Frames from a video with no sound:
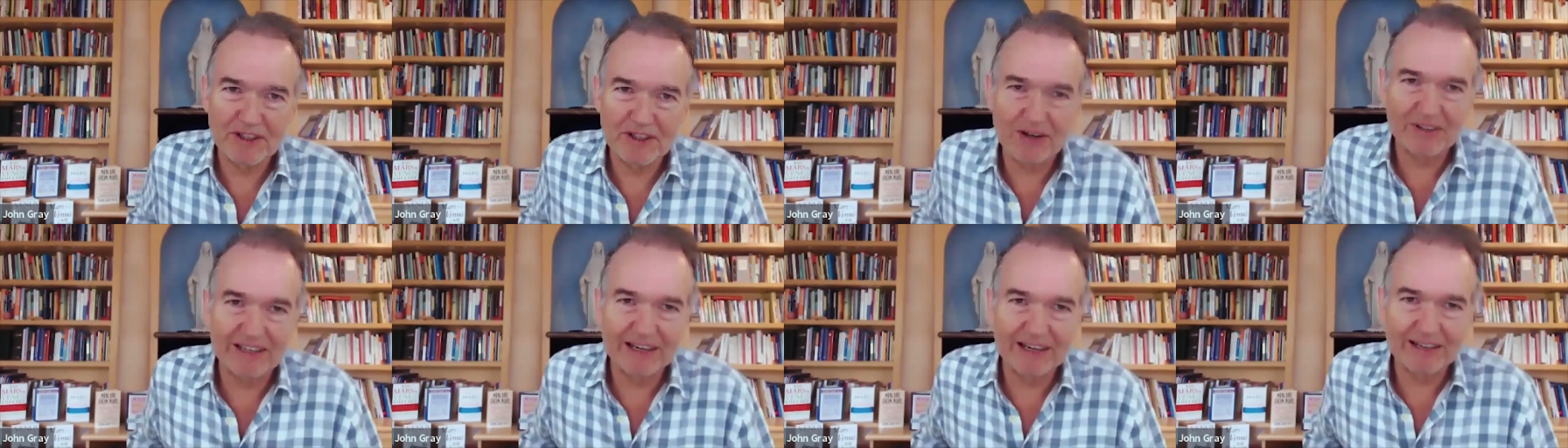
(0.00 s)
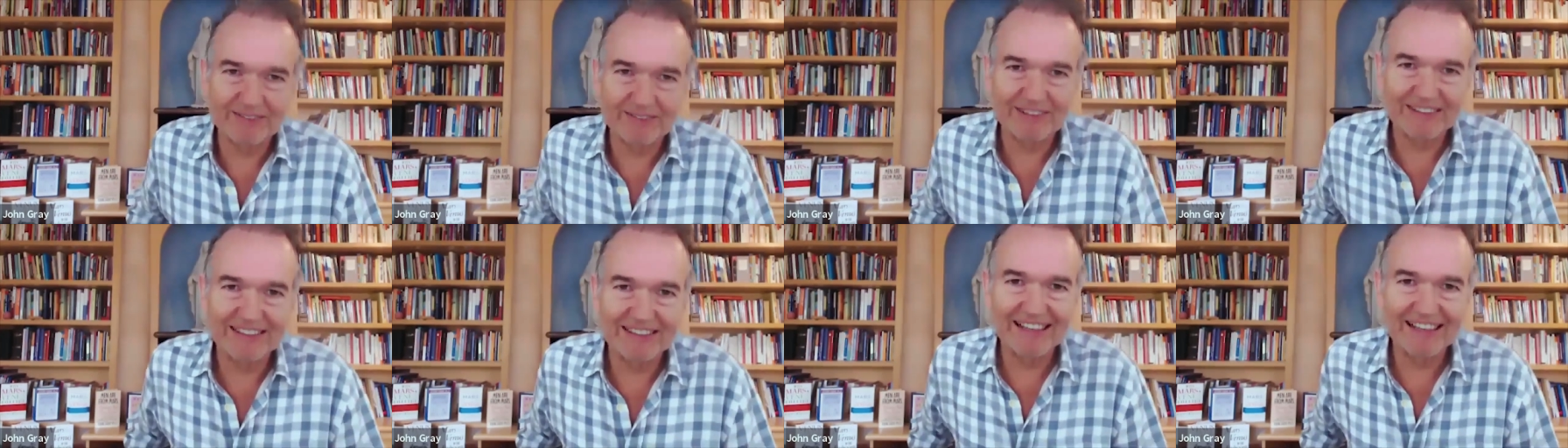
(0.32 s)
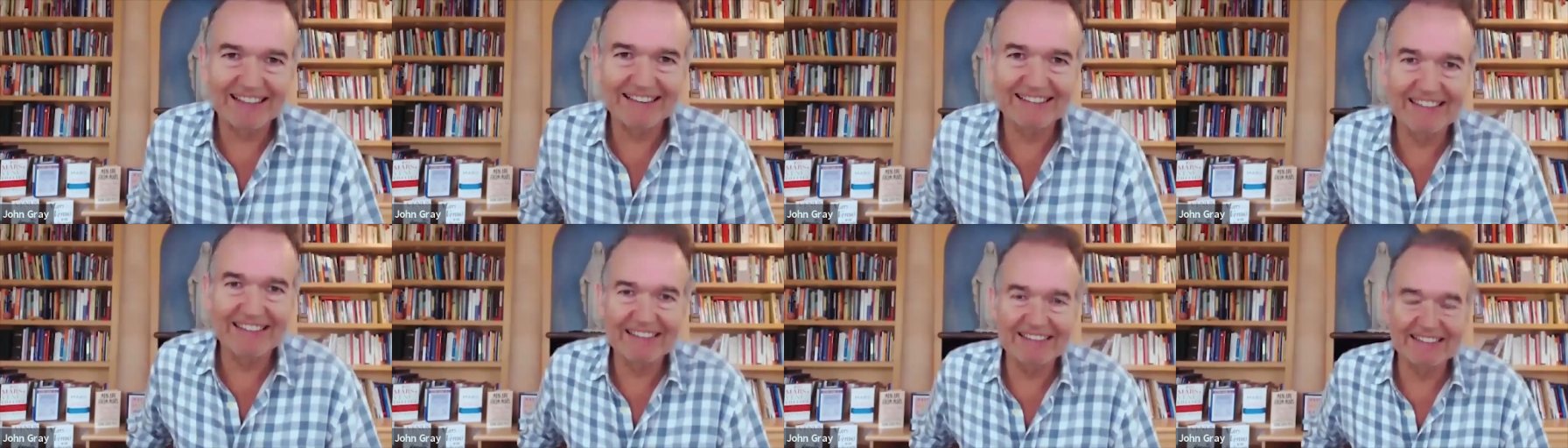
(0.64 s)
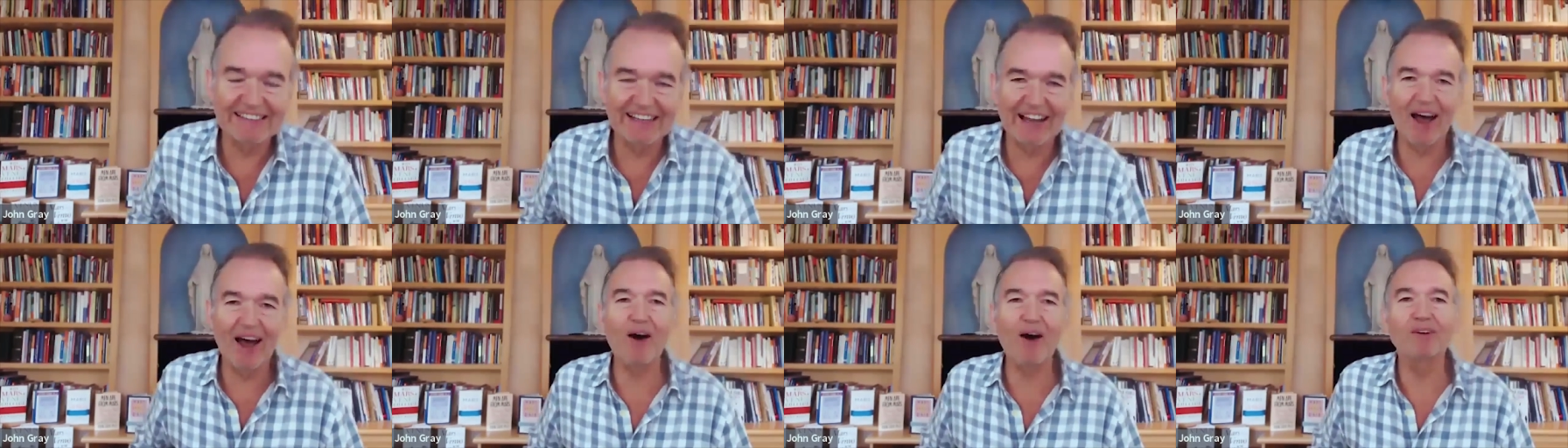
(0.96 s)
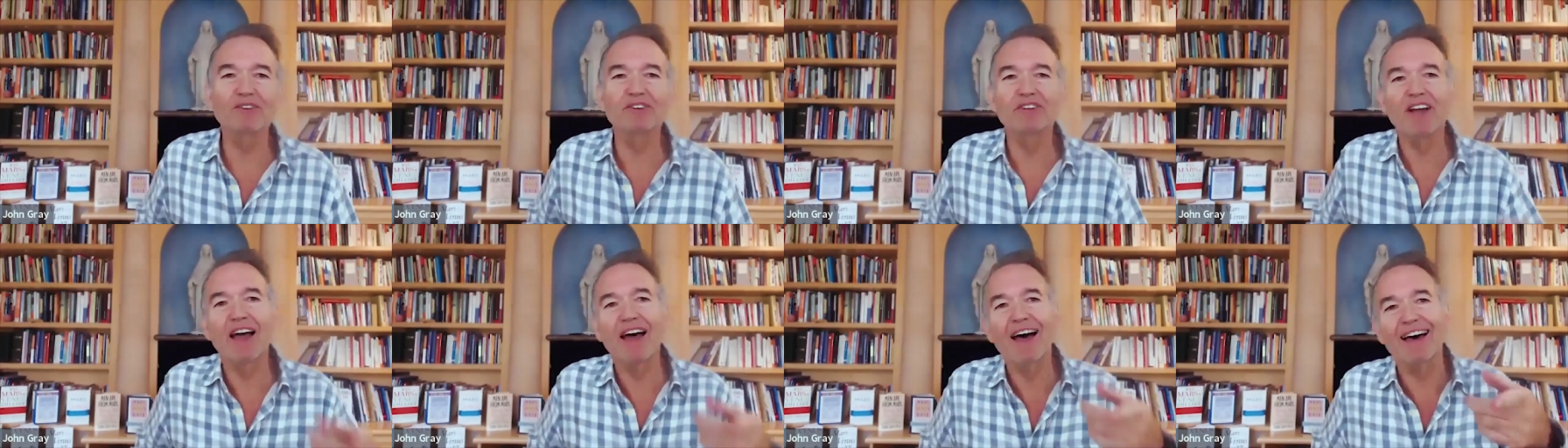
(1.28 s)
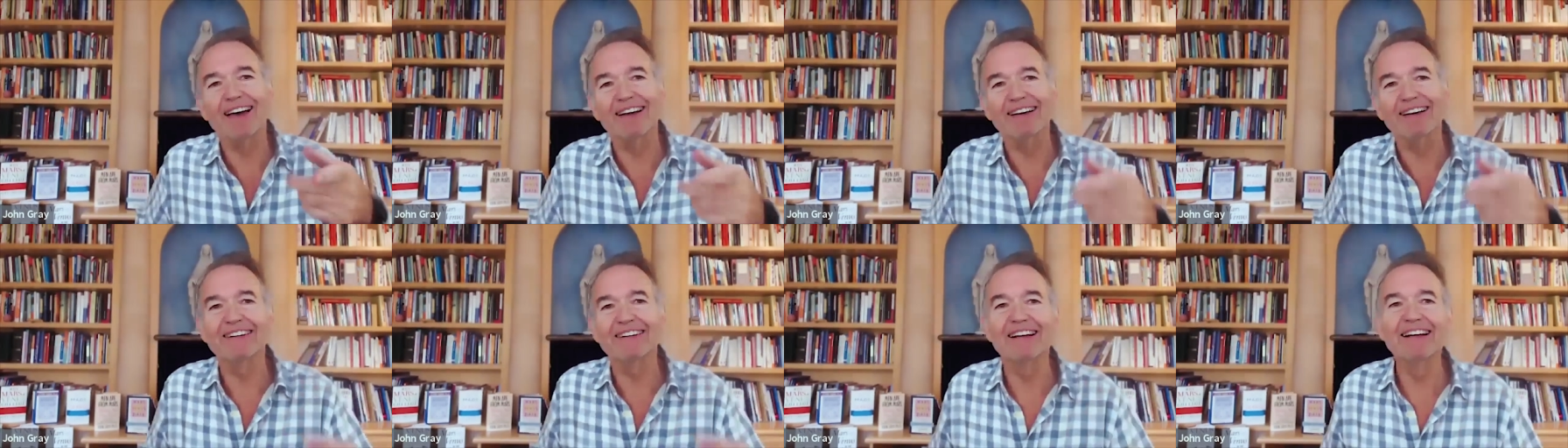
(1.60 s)
or whatever and she'd say oh
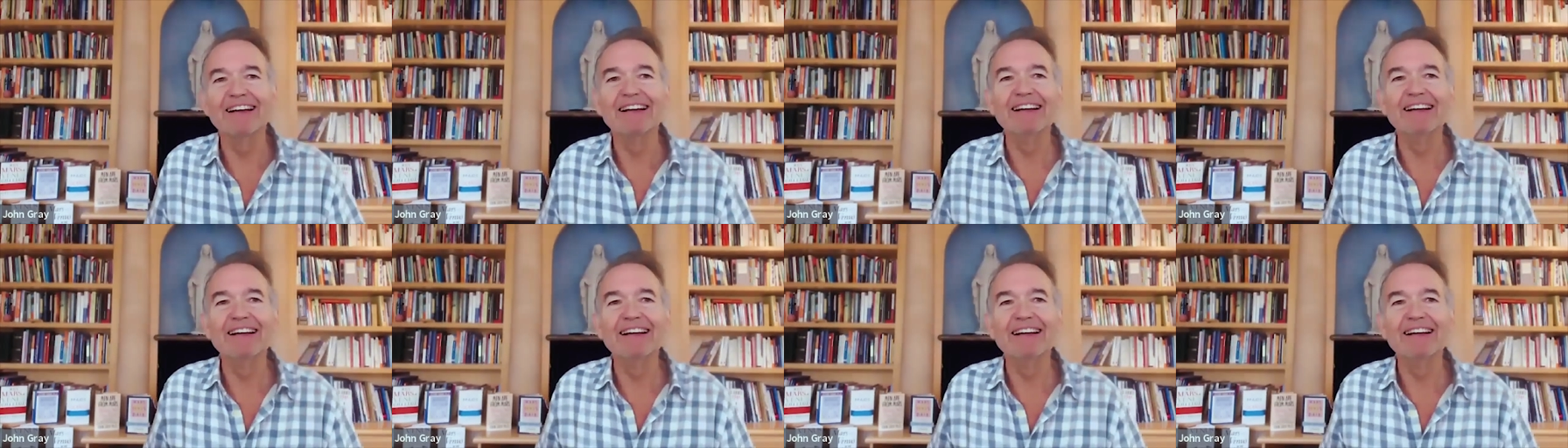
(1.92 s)
john